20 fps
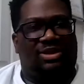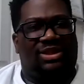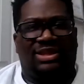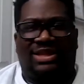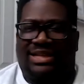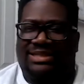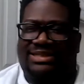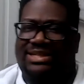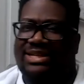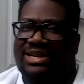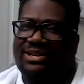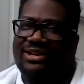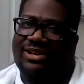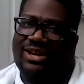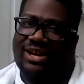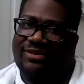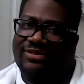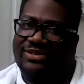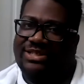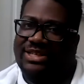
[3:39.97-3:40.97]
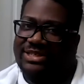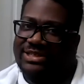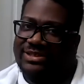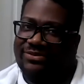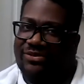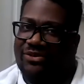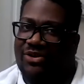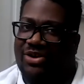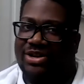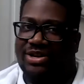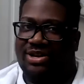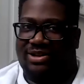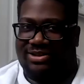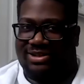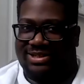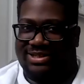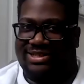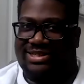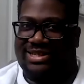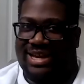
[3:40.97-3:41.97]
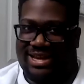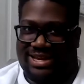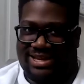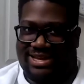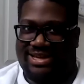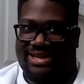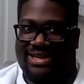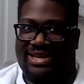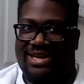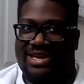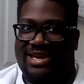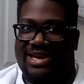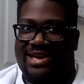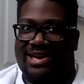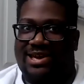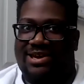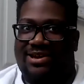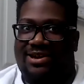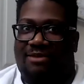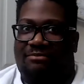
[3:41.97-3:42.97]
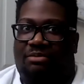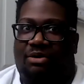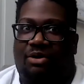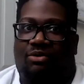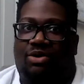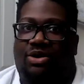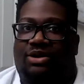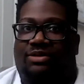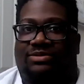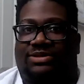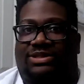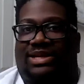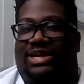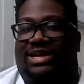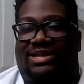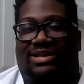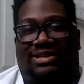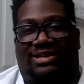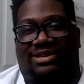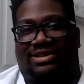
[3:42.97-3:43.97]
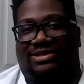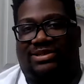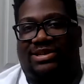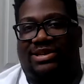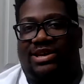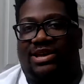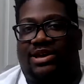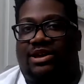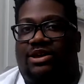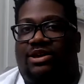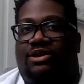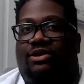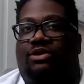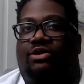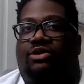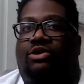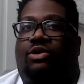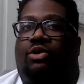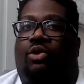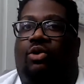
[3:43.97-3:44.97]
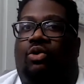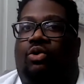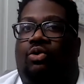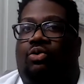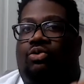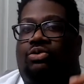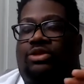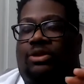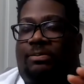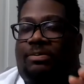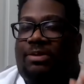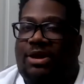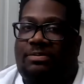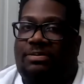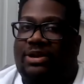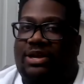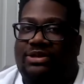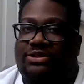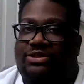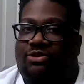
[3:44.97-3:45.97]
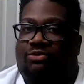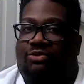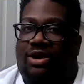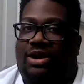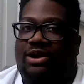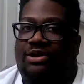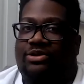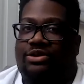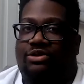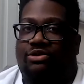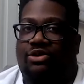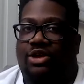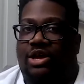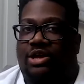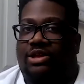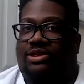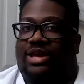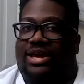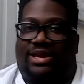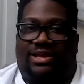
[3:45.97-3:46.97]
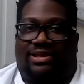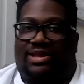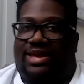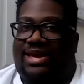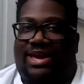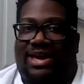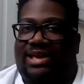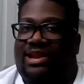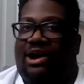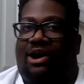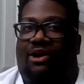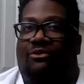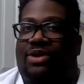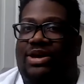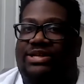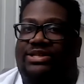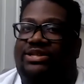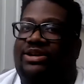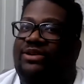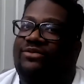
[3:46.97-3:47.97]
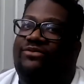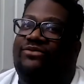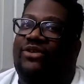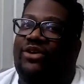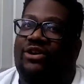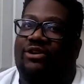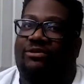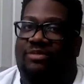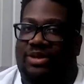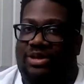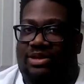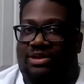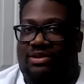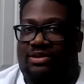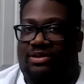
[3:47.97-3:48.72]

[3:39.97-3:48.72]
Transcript: That's another conversation for another day. But what I'm saying is, the people that surround you, they can't always confirm it.